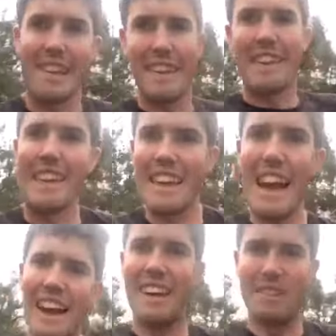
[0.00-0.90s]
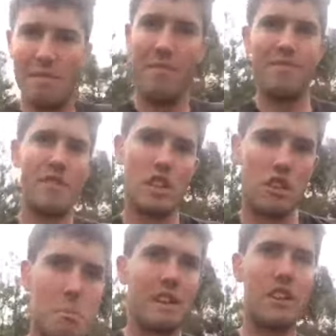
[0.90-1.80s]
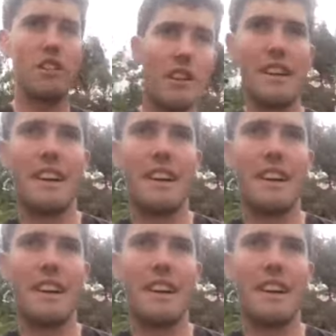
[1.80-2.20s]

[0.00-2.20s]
yeah, should be good.